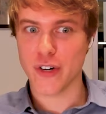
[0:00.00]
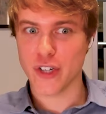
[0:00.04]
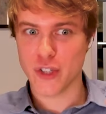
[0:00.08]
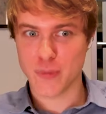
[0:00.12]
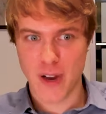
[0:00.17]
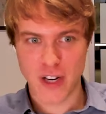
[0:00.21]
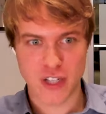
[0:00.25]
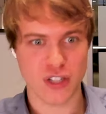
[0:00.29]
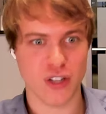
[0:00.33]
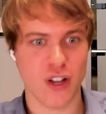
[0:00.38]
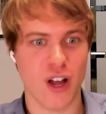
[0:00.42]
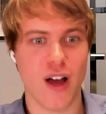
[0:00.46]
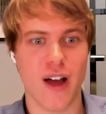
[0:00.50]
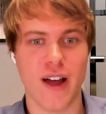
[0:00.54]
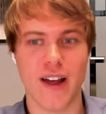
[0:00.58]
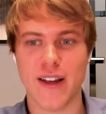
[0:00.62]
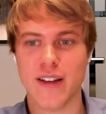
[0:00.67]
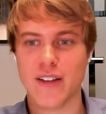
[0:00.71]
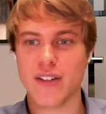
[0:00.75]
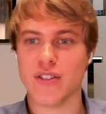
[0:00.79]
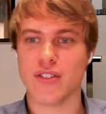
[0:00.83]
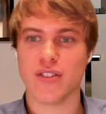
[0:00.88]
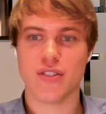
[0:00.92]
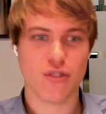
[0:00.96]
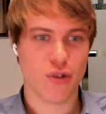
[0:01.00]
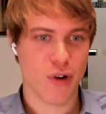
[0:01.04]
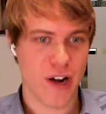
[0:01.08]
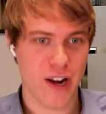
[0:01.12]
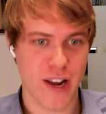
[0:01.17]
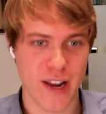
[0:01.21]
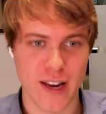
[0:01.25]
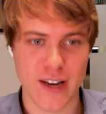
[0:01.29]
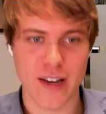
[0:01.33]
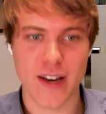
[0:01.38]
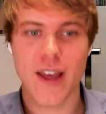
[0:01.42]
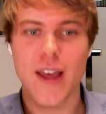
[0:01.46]
specialize,
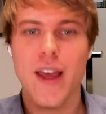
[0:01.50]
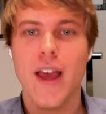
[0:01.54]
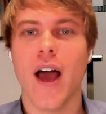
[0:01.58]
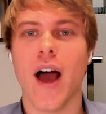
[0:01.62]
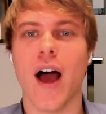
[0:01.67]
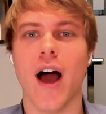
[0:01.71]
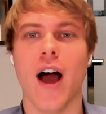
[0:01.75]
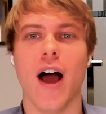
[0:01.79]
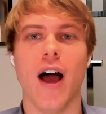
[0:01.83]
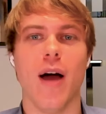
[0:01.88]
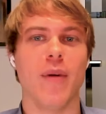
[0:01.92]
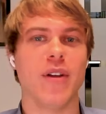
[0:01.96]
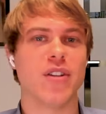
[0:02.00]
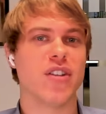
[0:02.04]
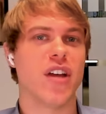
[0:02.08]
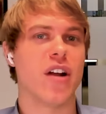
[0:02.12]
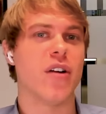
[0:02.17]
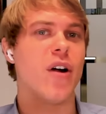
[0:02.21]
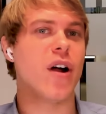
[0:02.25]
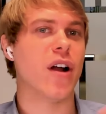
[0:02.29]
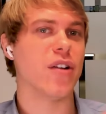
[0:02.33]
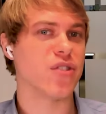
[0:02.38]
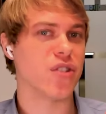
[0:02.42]
trade, um, et cetera.